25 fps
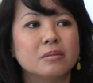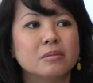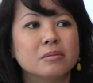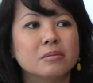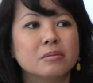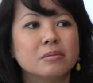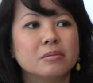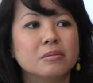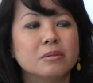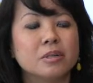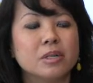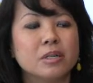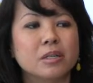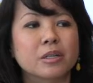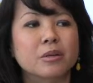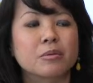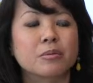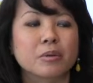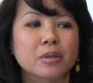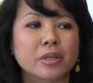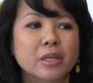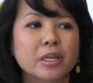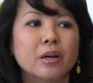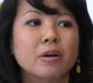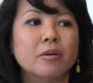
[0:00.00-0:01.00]
really,
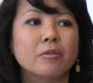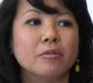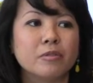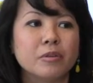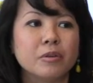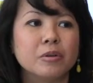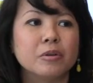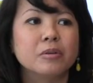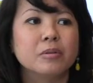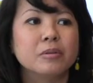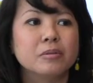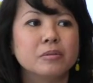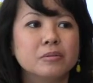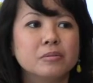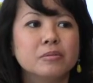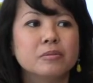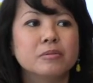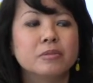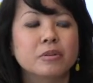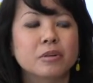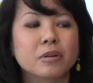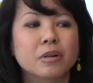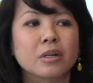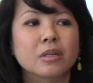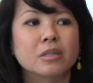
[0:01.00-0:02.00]
really helpful
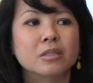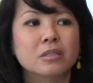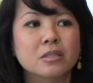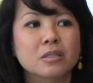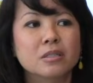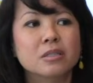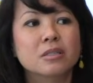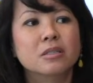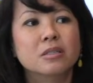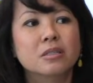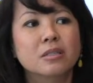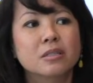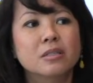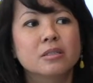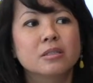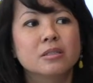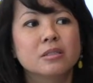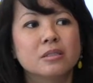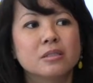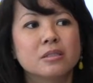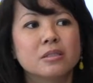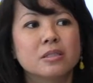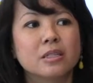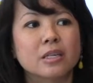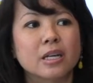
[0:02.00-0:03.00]
for us
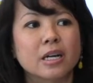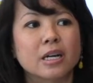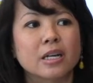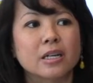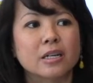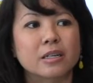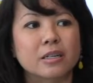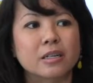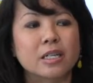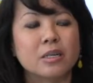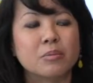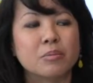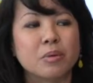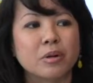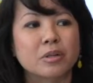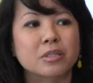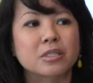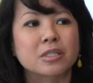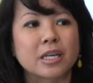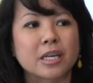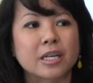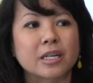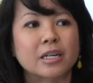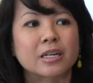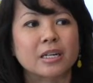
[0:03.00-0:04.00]
to kind of keep our
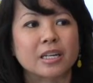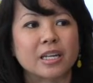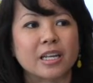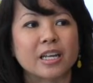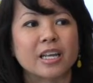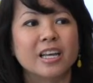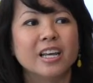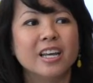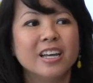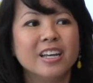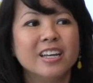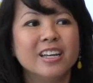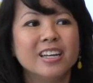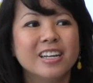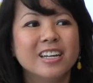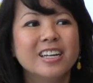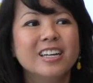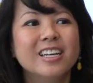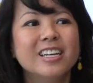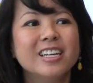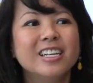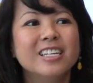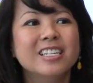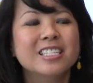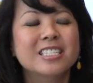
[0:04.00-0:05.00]
sanity.
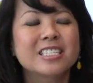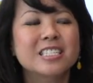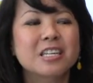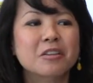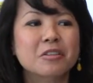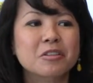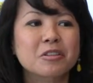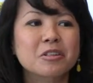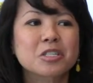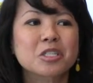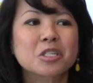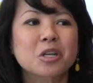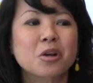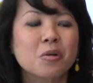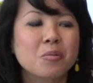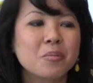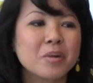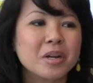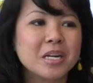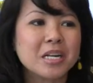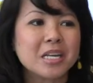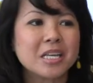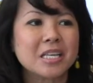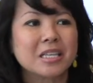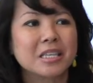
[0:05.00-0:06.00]
So there's so
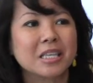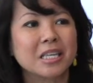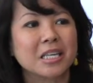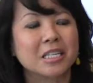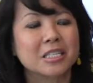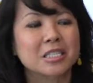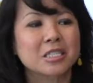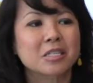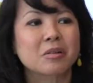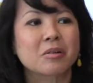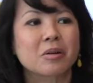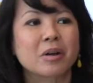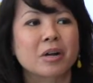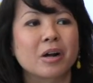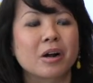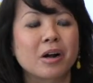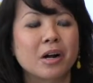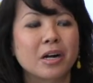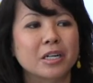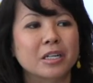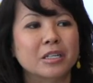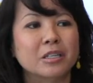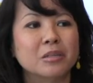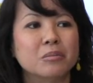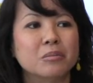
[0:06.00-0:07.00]
many things going on in the